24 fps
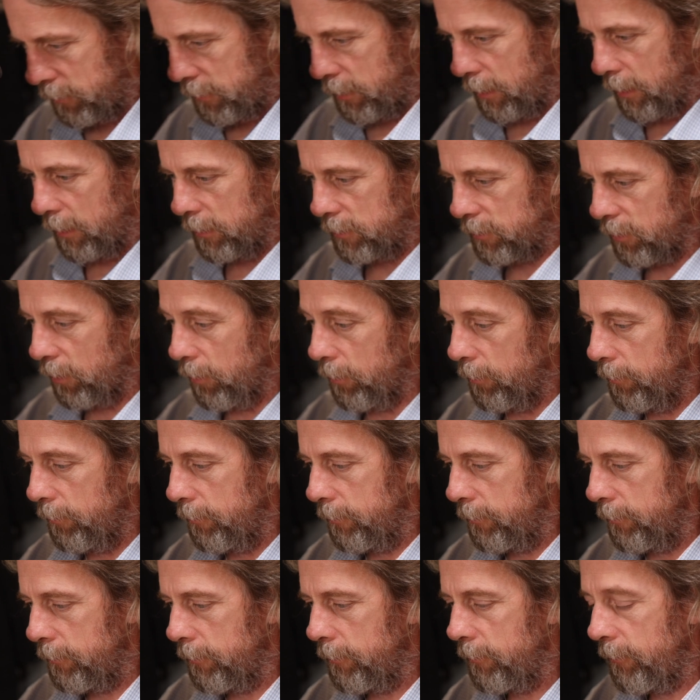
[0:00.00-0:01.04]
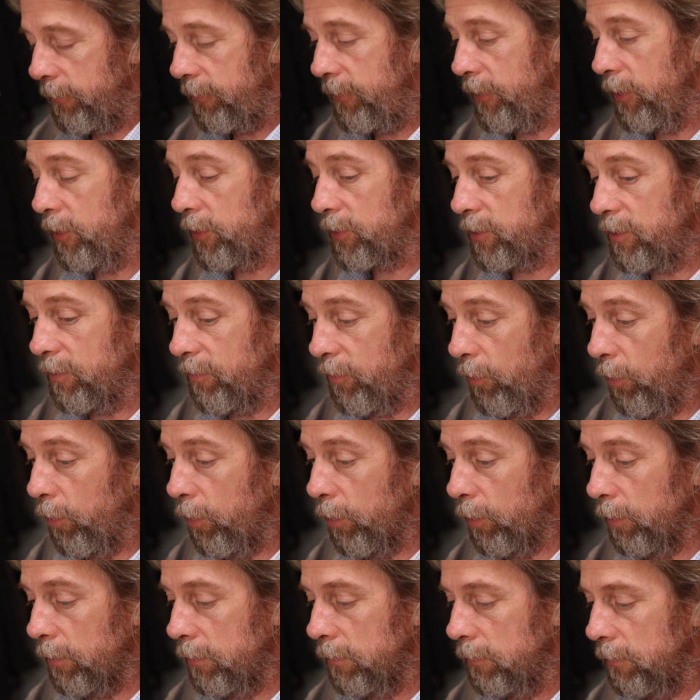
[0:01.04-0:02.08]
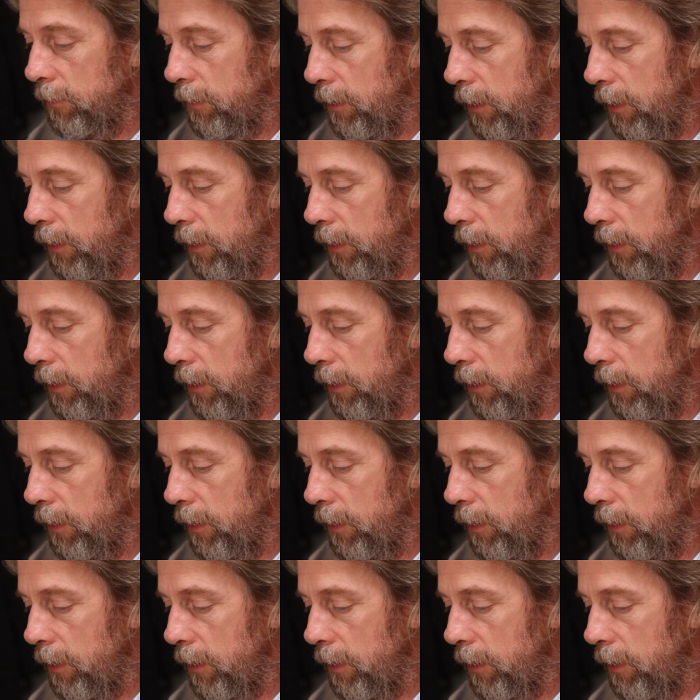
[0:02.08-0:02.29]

okay, so first of all,